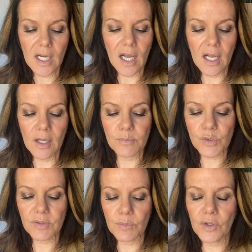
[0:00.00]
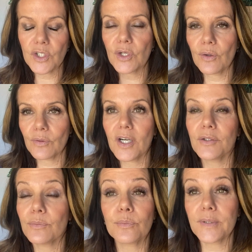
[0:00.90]
So they want to know, are
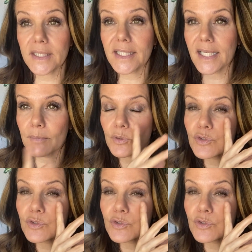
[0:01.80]
you willing and able